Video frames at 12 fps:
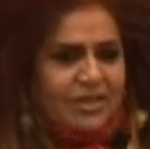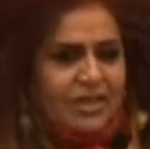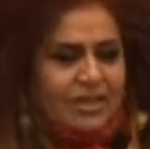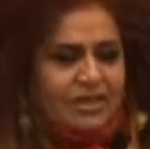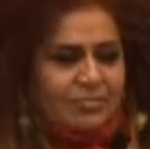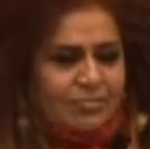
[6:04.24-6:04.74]

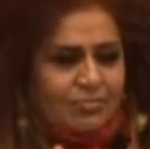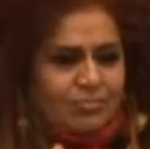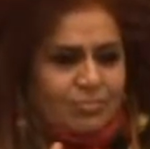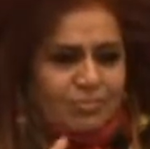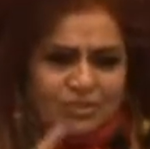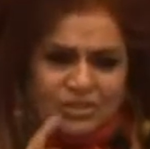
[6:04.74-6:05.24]
and
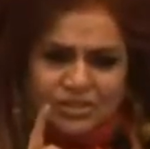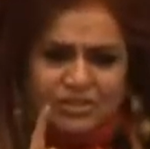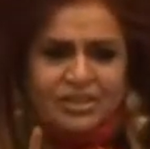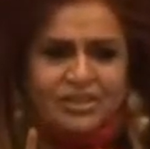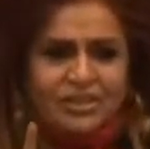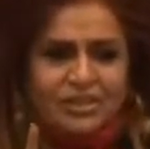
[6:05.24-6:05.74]
British
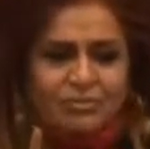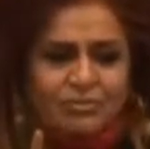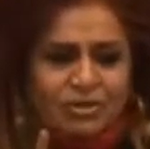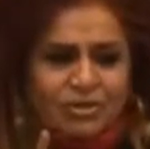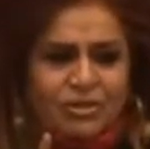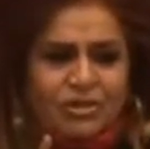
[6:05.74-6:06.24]
lady and
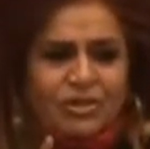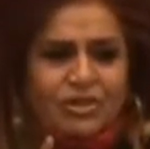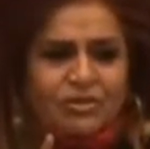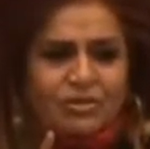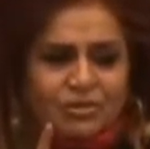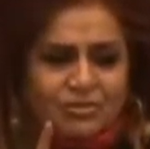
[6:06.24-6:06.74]
brought
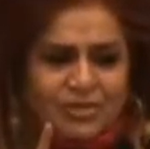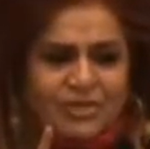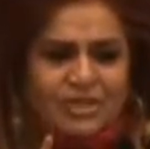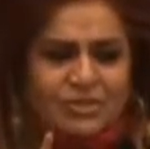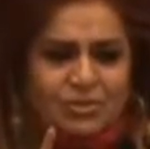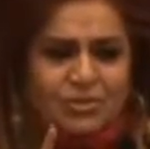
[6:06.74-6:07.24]

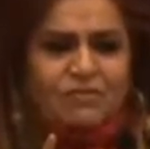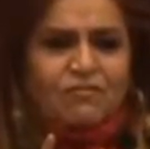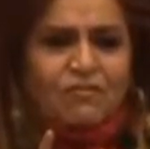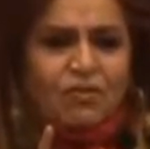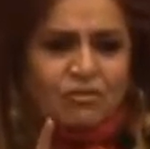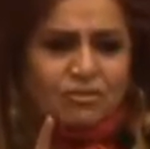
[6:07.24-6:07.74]
cosmetics worth
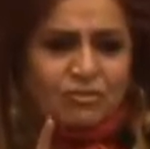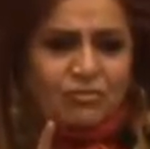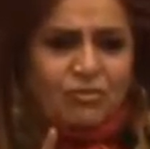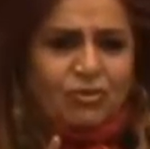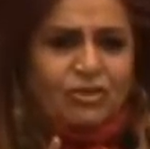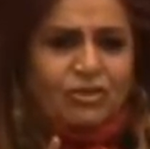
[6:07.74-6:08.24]

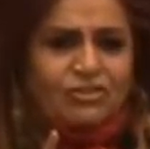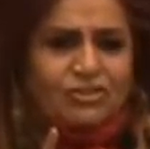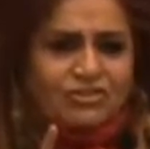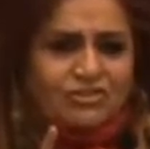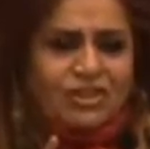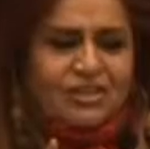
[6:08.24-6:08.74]

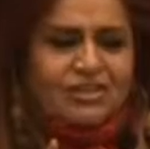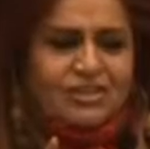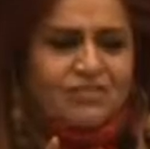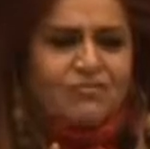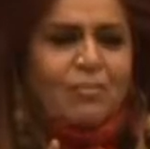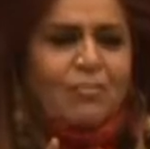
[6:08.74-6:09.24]

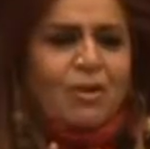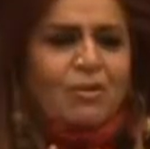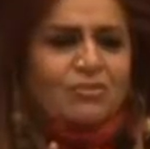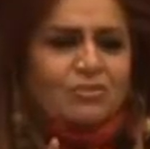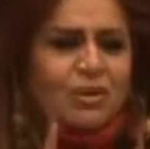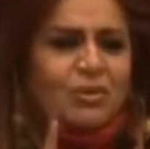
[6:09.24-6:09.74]
4,334
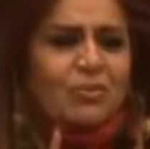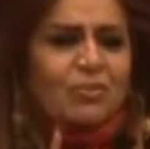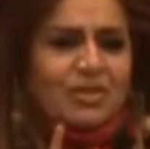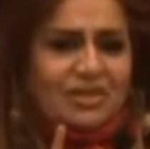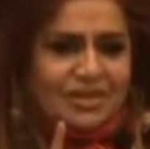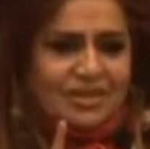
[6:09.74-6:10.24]
pounds, one
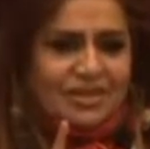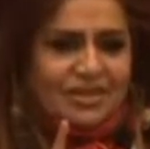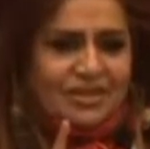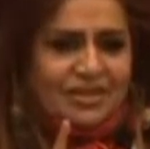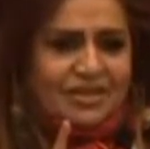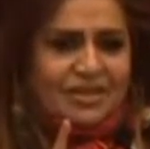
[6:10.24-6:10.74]
woman.
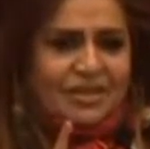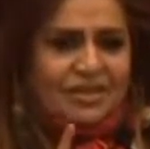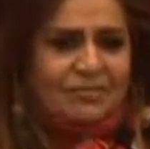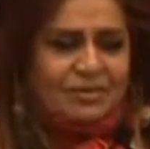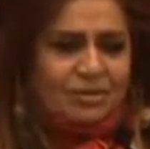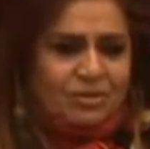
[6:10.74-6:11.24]

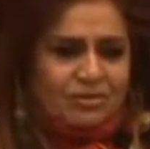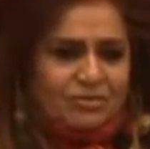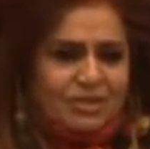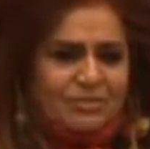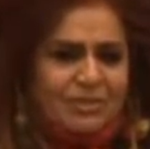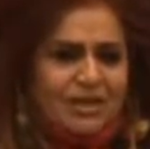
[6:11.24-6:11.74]
The
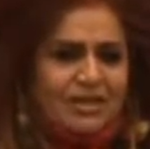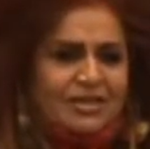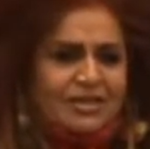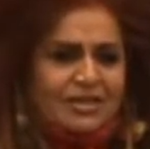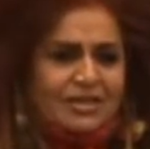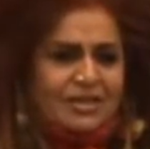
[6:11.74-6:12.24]
cosmetic buyer
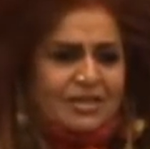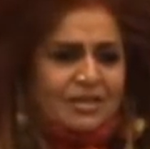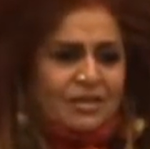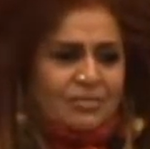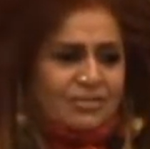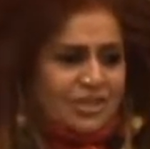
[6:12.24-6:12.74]

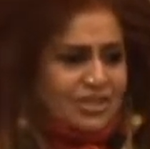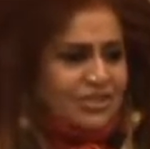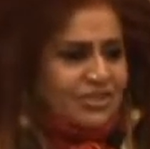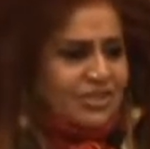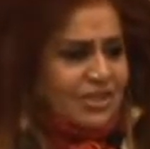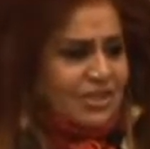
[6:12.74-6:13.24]
objected,
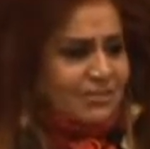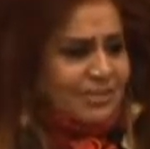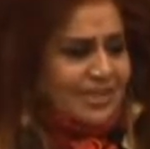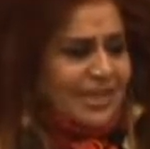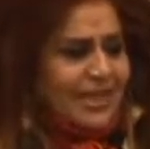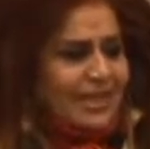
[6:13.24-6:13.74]
she said, I'm
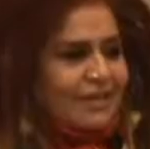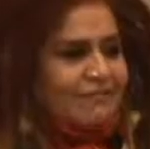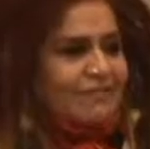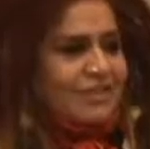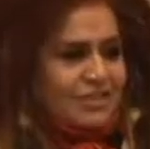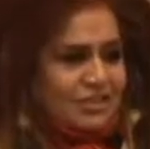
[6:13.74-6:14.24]
scared it'll
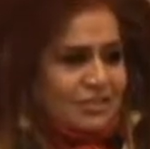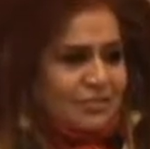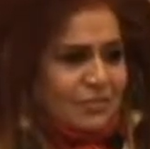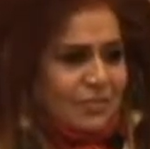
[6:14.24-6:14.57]
finish.